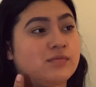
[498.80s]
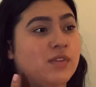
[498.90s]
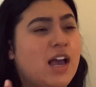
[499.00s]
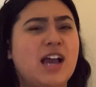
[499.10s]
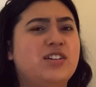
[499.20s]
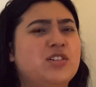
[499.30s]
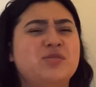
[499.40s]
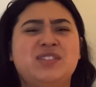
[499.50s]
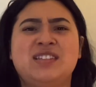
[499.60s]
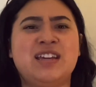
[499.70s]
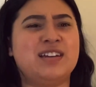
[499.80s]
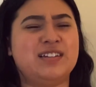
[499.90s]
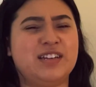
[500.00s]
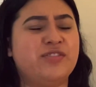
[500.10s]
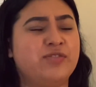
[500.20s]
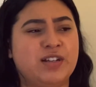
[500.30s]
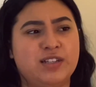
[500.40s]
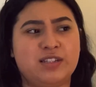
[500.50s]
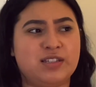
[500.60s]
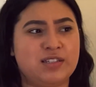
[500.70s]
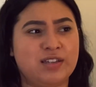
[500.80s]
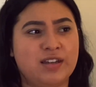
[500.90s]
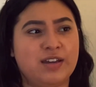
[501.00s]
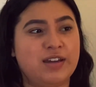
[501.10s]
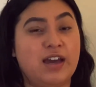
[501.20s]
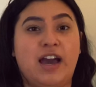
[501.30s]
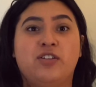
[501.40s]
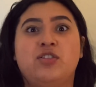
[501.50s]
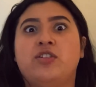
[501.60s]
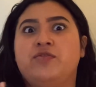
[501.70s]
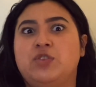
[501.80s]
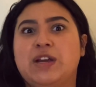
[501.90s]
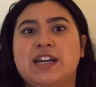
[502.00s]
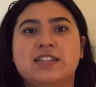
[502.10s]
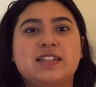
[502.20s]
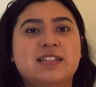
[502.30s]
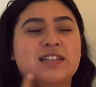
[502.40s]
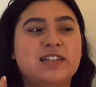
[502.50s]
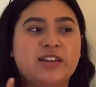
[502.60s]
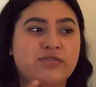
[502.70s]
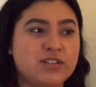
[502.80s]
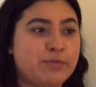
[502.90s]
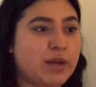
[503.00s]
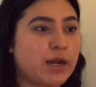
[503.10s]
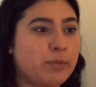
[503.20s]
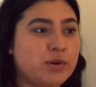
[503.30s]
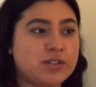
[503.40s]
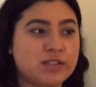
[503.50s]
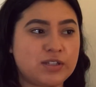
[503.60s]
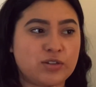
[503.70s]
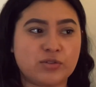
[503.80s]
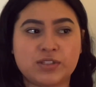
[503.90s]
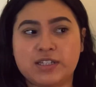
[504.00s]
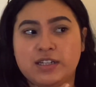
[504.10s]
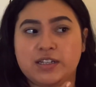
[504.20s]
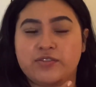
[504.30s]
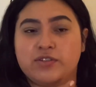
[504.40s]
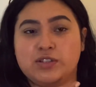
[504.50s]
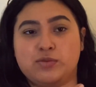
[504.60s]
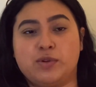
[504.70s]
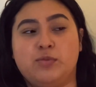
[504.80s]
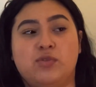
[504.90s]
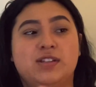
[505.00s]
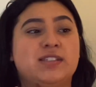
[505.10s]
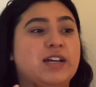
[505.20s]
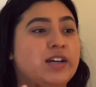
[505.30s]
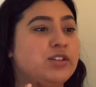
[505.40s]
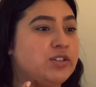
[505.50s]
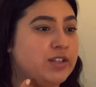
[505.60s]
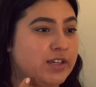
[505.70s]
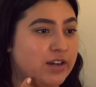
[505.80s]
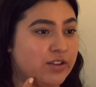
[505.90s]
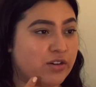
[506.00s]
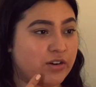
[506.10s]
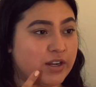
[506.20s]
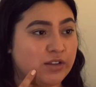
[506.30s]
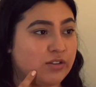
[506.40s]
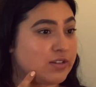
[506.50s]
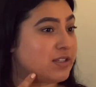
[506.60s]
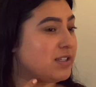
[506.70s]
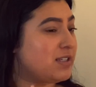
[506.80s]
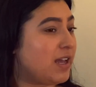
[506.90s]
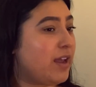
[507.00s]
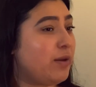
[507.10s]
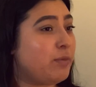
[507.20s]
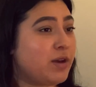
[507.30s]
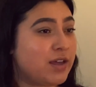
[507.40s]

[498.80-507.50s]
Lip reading: I don't see a difference. I don't know if you guys can see a difference, but I personally don't see a difference from one side to the other. It looks the same.